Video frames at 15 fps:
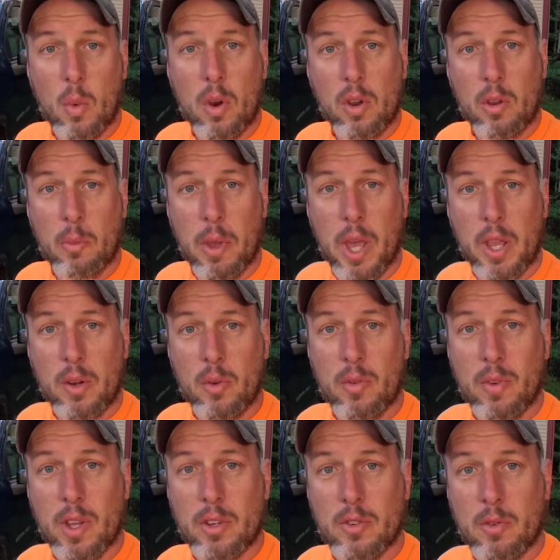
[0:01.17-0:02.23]
Welcome back
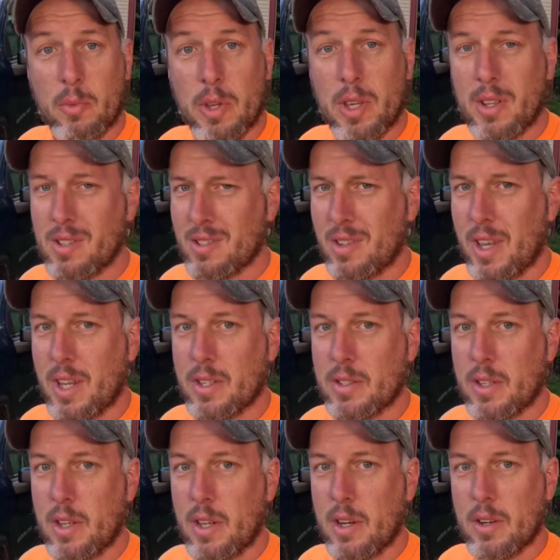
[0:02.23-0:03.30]
to Adventure Repeats. Glad
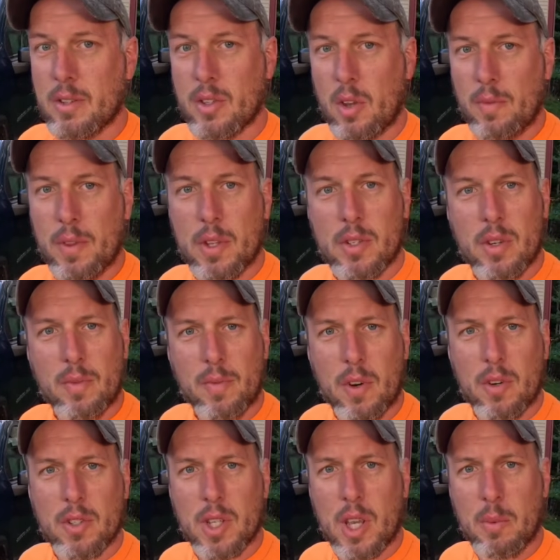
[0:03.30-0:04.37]
to see you here. So if this is your
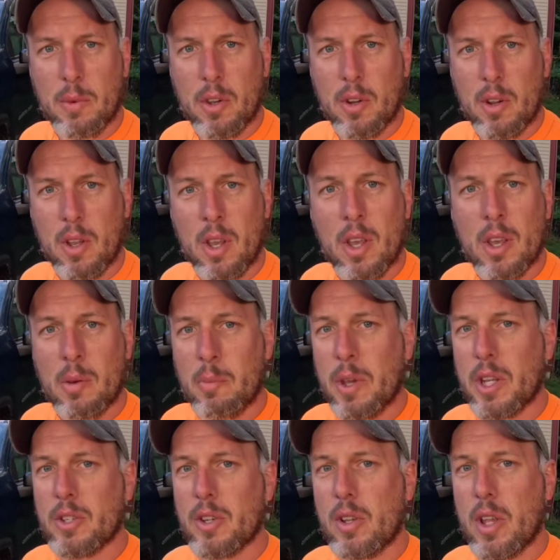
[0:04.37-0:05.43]
first time here,
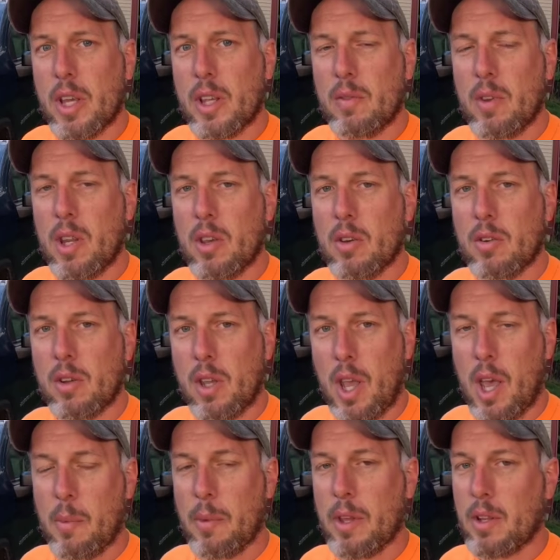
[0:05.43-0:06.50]
make sure you like the video,
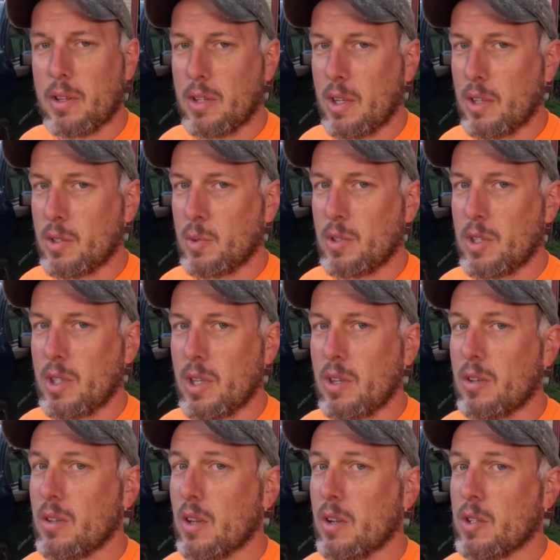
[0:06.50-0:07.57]
comment, tell us what you
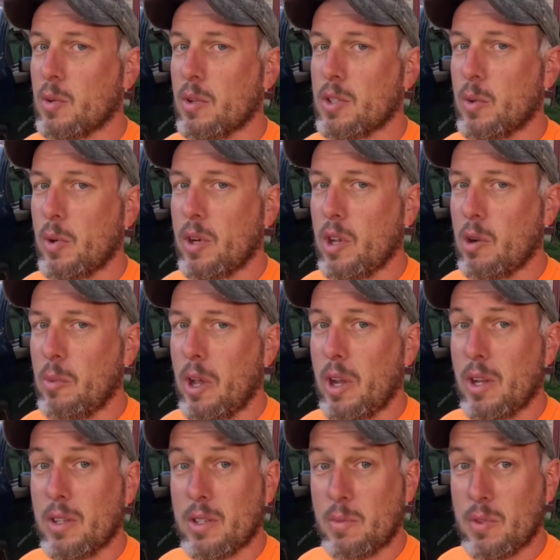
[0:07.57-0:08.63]
think, tell us what you want to hear
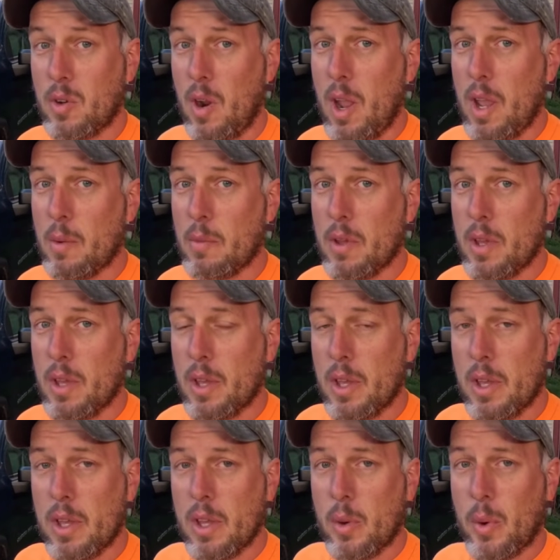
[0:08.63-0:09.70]
about, and subscribe.
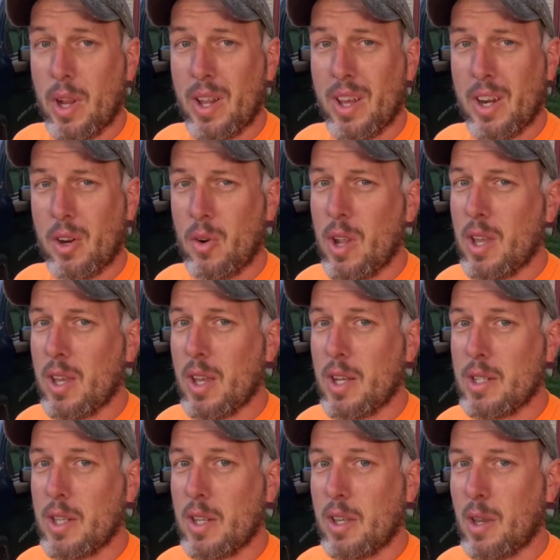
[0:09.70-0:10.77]
We got a lot of great
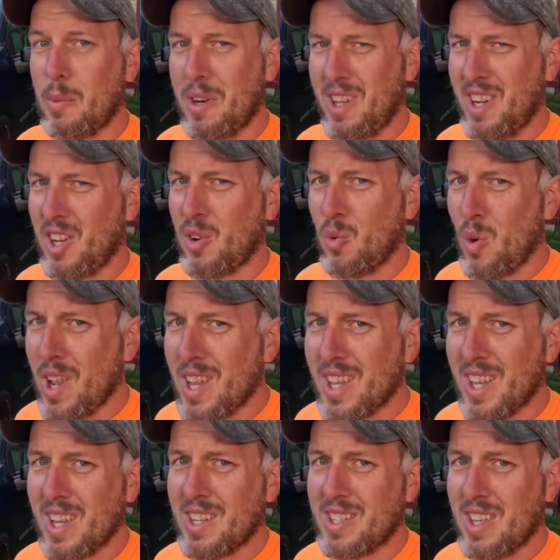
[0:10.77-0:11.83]
content coming, a lot of
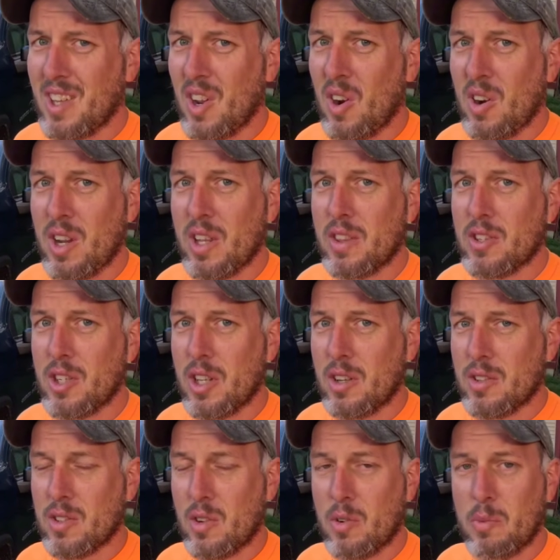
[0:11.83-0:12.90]
great content already on the
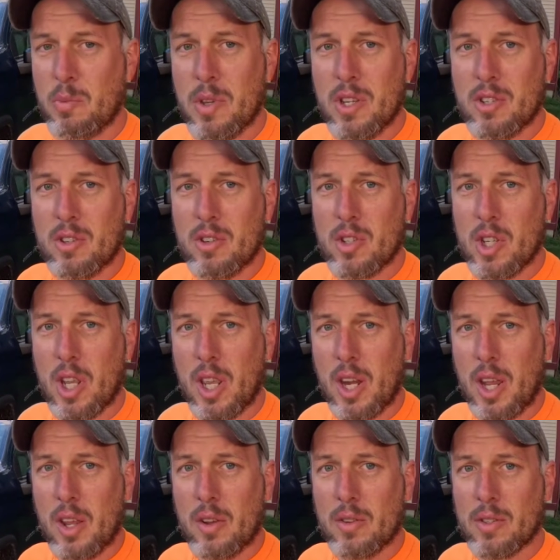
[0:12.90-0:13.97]
channel, so be sure to
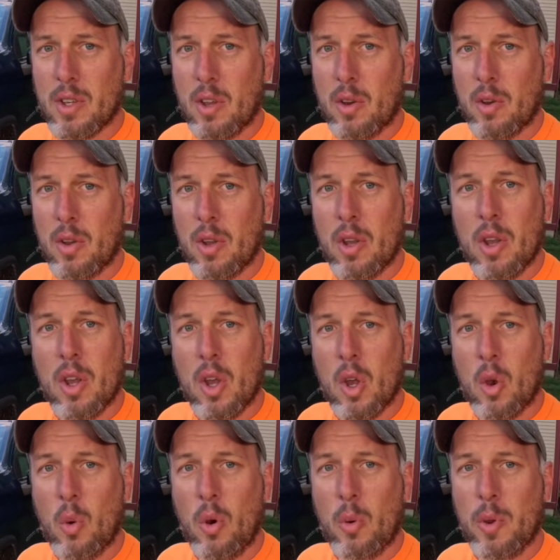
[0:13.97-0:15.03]
check it out. So,
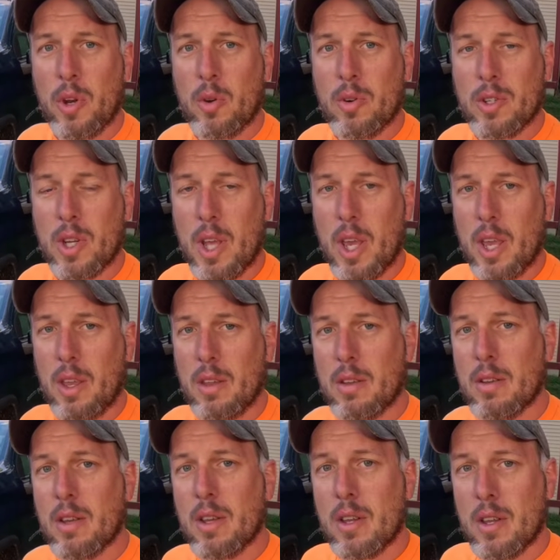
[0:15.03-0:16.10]
what are we doing today?